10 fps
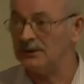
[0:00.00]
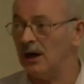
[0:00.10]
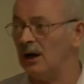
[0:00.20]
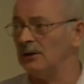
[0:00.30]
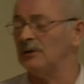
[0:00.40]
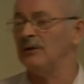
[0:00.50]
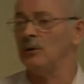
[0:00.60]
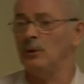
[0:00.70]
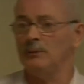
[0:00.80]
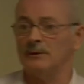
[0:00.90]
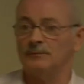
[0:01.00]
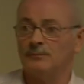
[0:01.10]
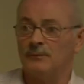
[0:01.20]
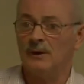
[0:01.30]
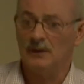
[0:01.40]
in the heart of that woman
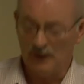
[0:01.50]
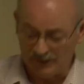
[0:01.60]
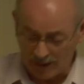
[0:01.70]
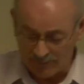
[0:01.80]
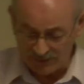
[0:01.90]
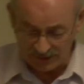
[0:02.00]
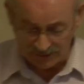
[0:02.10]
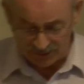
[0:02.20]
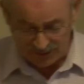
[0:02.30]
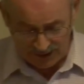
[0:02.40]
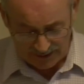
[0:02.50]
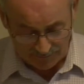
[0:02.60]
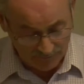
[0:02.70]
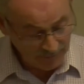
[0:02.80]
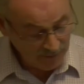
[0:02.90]
at that particular time.